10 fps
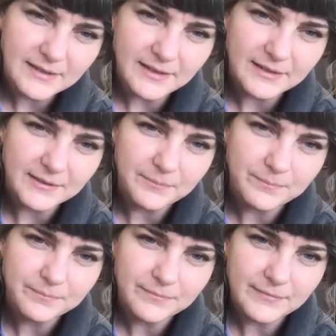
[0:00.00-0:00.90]

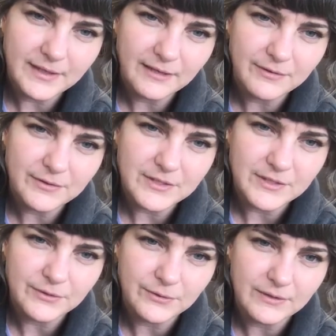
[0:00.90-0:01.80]
Like if I were to
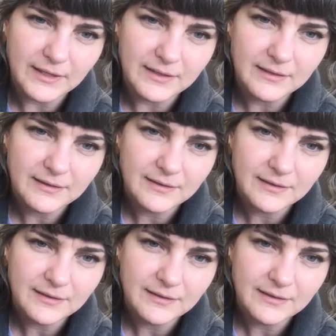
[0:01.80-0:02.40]
do like